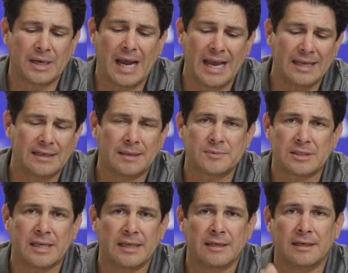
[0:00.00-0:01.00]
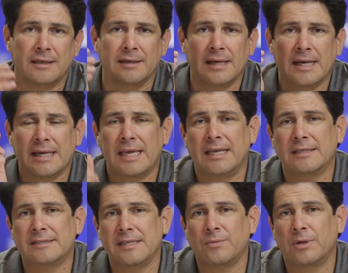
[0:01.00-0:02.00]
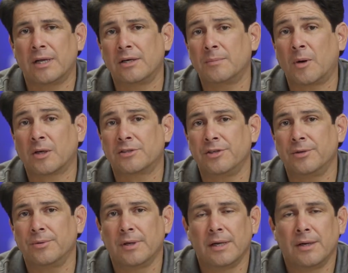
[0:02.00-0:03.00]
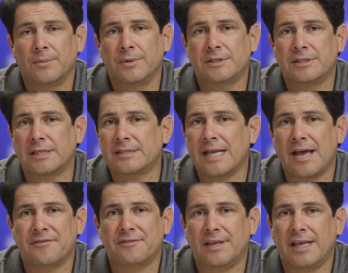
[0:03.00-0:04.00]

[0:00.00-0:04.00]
But I ended up just getting a Canon C100 Mark II, which doesn't have